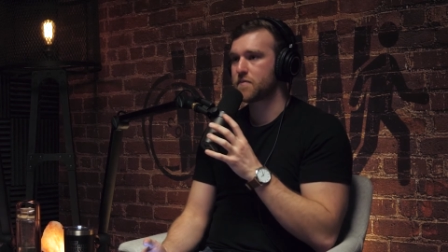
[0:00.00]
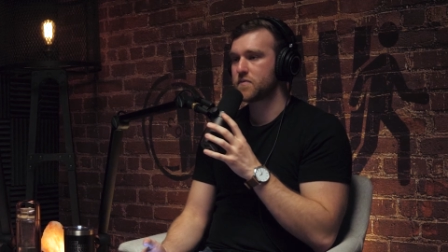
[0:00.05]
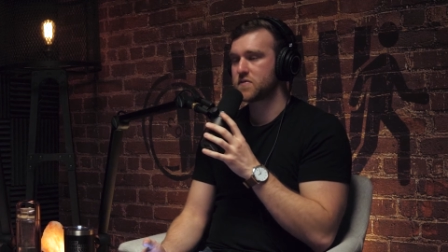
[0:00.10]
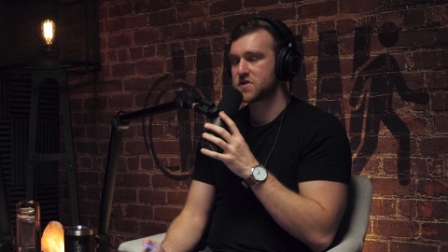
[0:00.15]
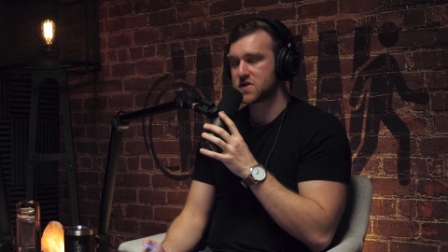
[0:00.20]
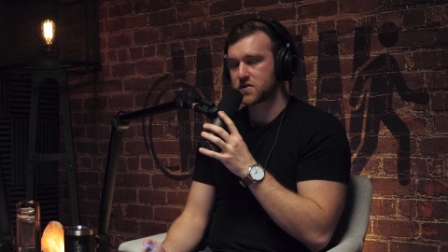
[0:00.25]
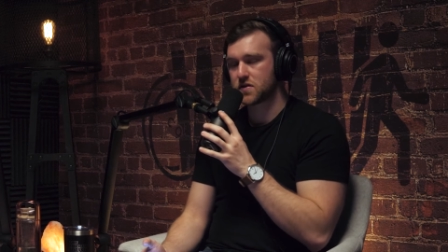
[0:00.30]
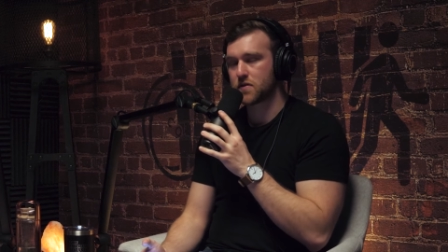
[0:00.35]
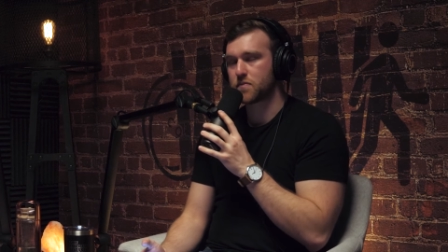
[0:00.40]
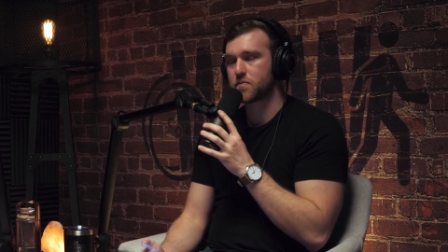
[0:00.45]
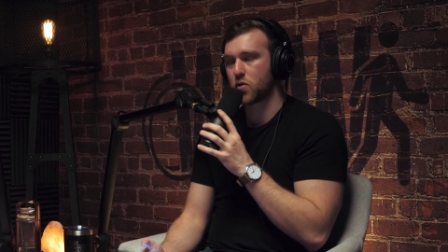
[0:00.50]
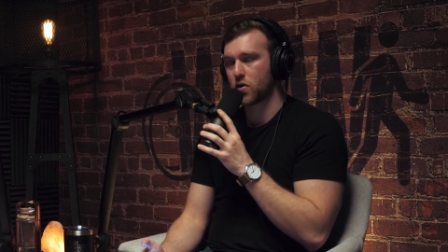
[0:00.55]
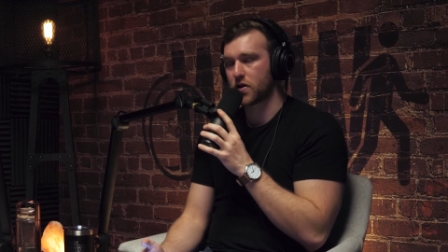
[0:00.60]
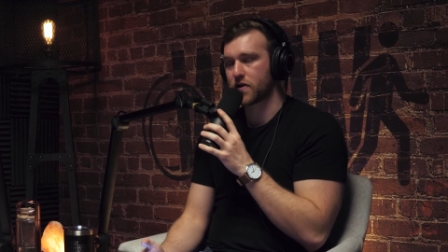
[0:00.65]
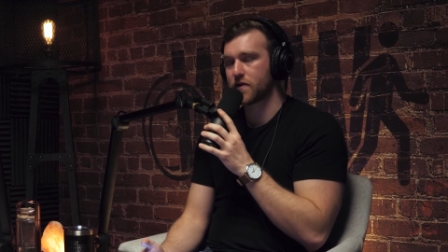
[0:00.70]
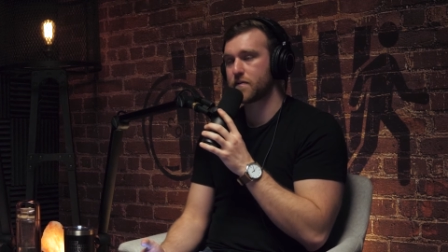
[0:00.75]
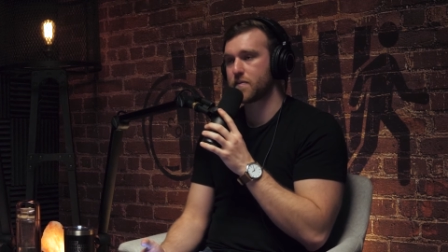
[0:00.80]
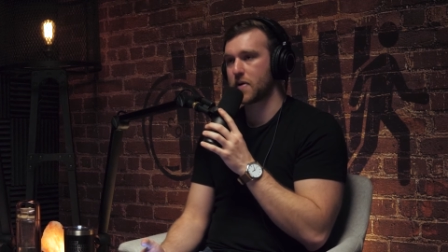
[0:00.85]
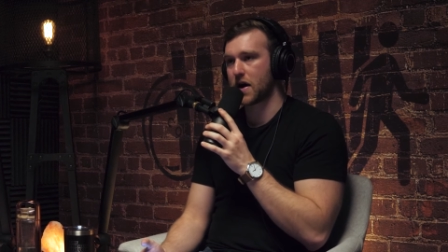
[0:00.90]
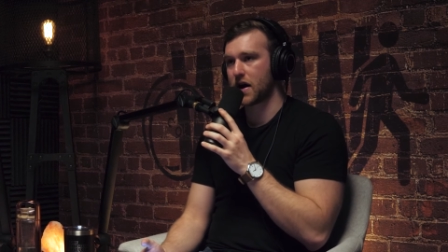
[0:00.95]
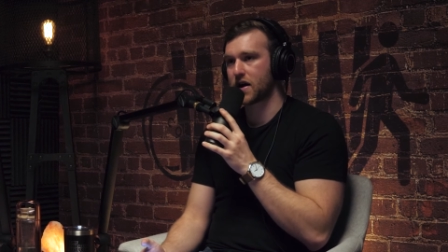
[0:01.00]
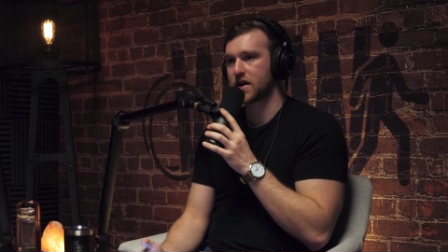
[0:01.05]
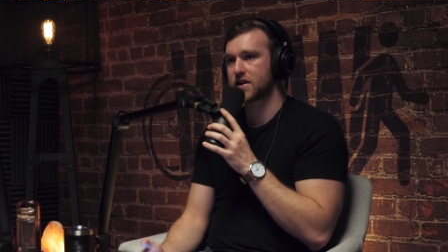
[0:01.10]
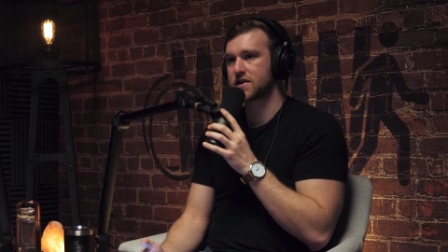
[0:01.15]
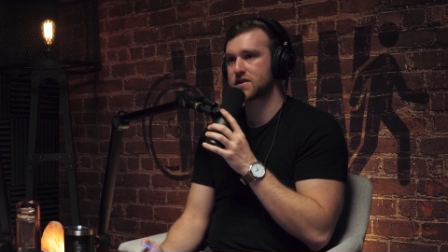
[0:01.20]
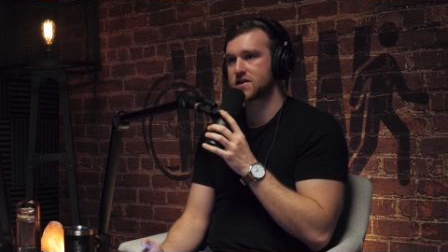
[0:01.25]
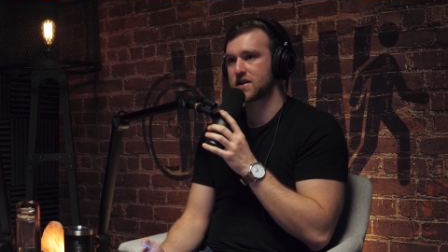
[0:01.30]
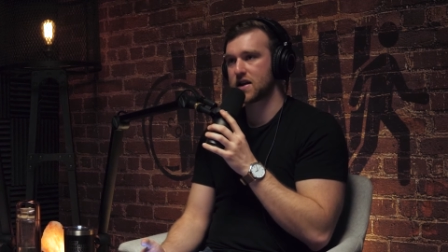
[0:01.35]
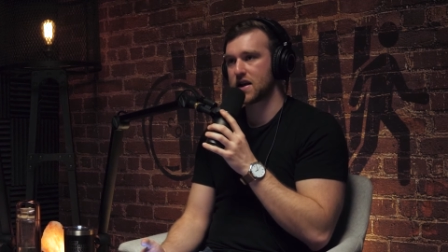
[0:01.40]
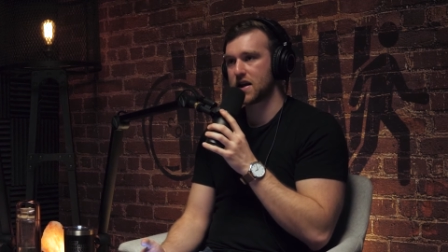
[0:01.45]
If you have supportive
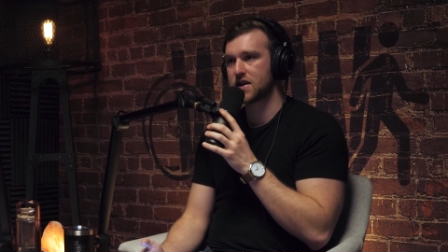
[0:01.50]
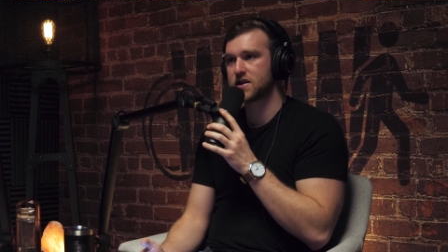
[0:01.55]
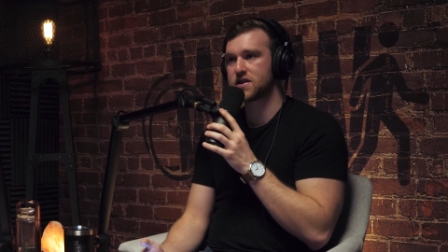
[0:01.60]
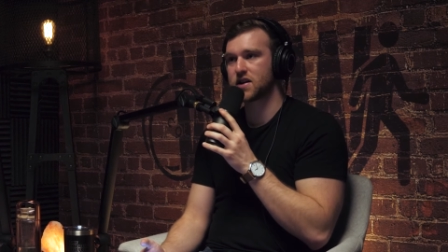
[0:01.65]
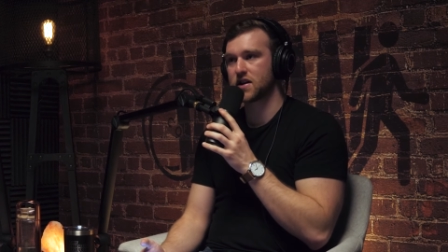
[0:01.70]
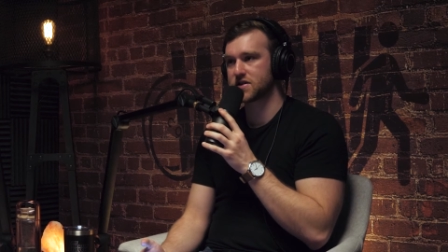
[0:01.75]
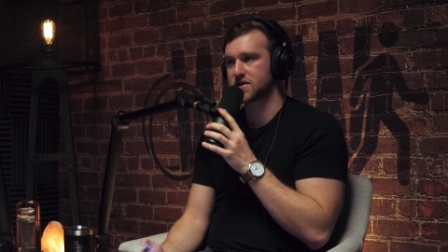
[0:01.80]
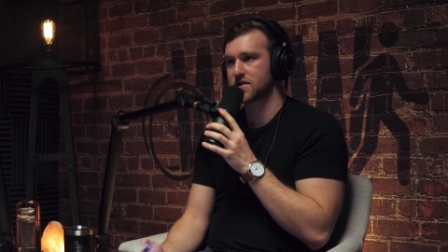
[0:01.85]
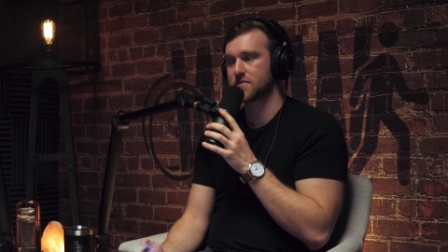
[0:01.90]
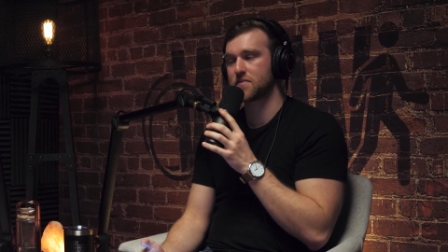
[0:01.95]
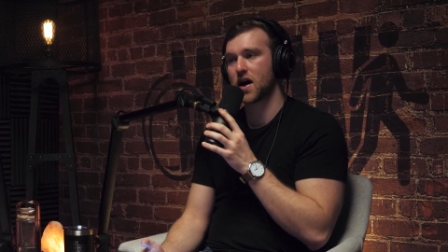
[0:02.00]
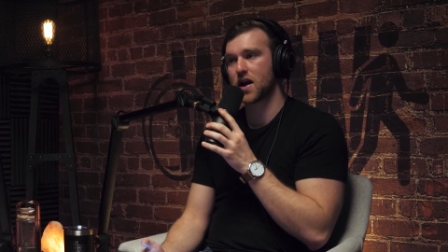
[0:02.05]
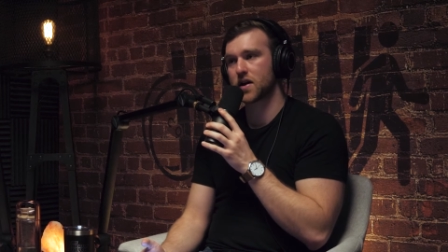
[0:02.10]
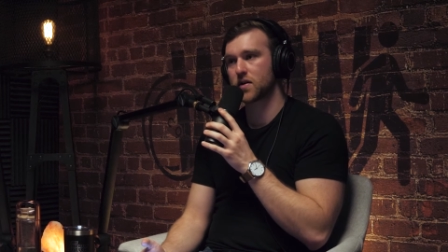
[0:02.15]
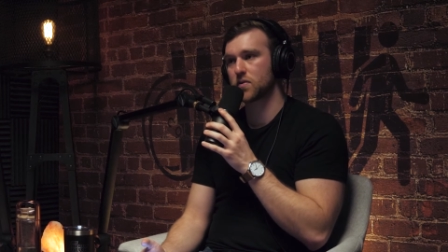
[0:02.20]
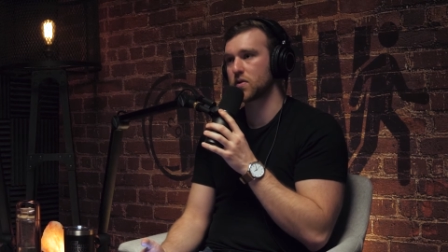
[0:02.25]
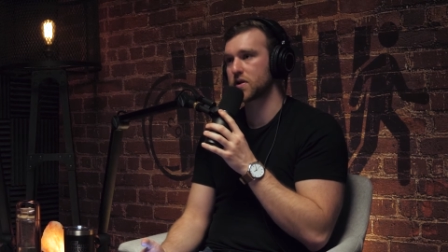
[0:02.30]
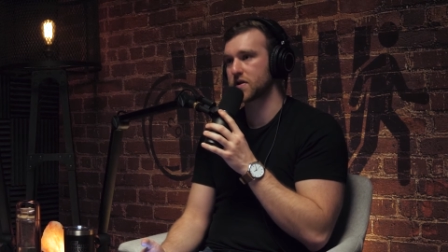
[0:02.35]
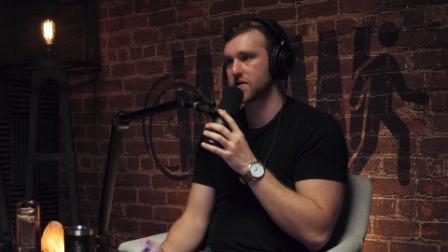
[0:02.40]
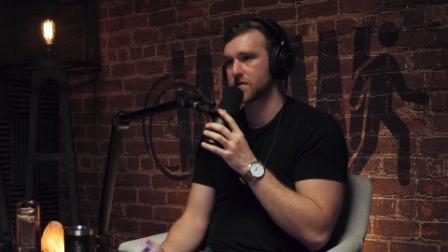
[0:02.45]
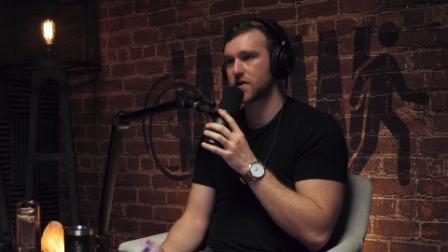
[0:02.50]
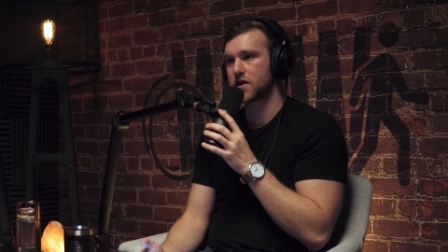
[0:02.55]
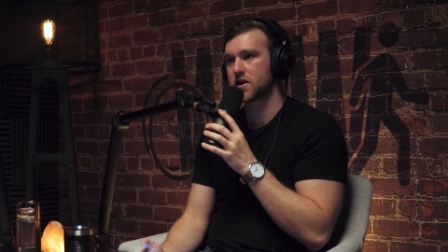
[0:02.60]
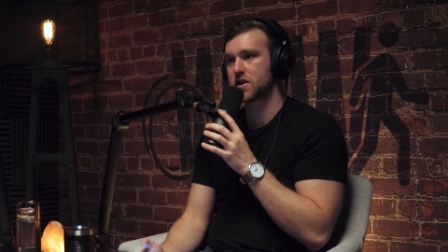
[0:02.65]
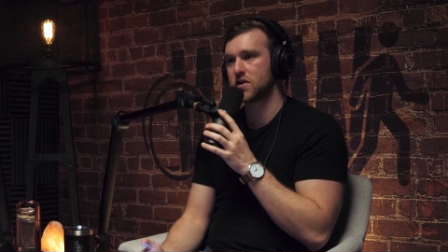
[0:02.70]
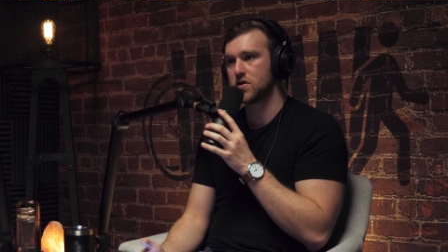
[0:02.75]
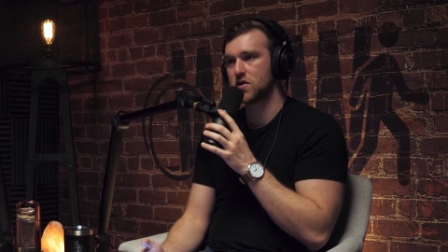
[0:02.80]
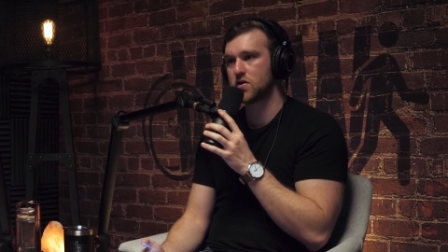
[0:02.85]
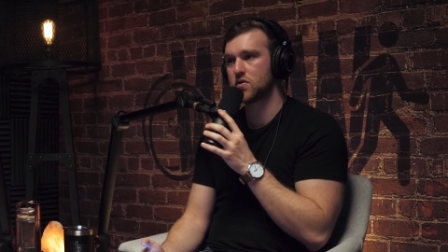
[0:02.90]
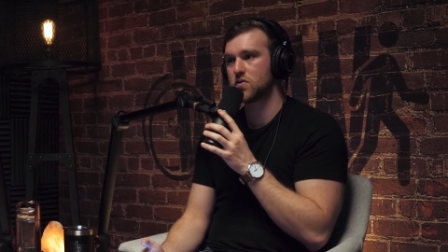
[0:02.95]
parents, it doesn't matter what the fuck
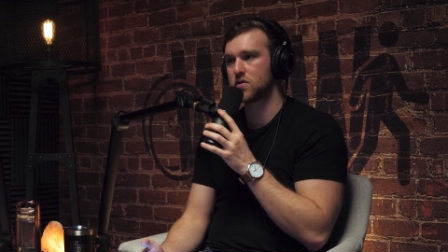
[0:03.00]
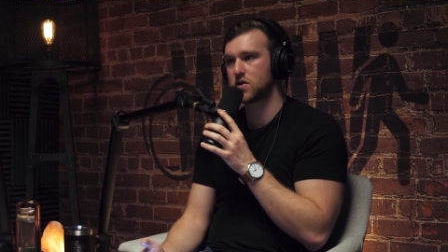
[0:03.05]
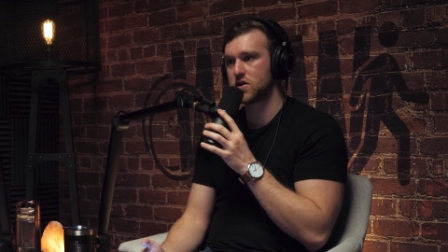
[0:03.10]
you do.